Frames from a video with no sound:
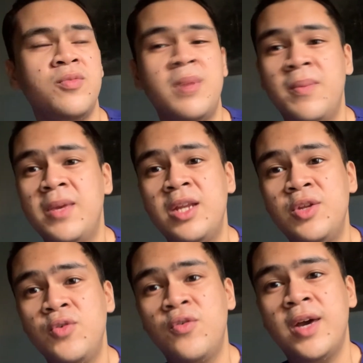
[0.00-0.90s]
maybe
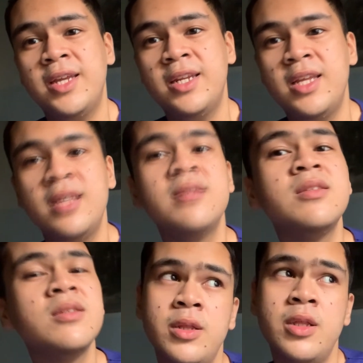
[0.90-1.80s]
new findings.
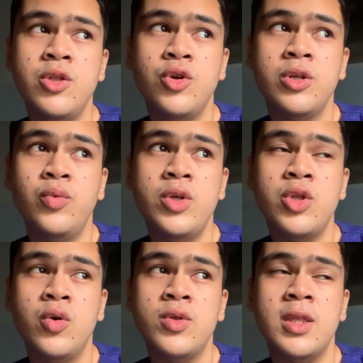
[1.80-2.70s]
The journal we
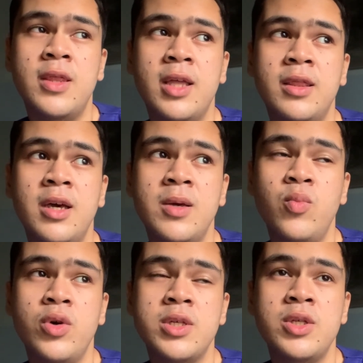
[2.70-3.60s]
chose at that
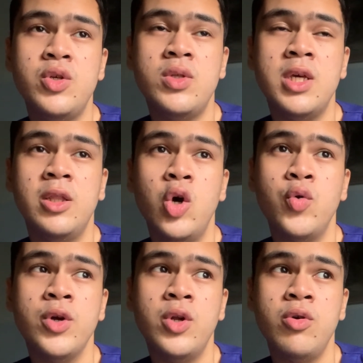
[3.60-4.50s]
time was using
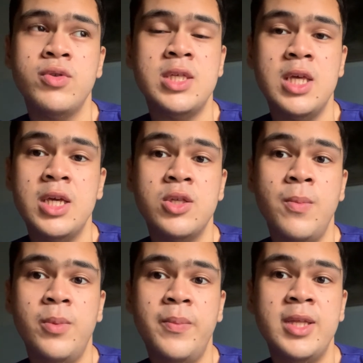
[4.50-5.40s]
lower dose zinc
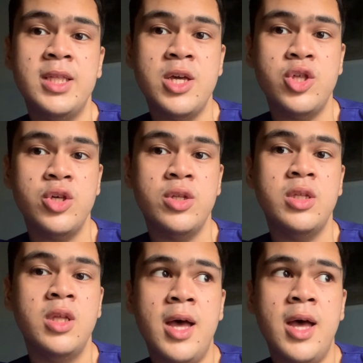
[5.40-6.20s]
supplementation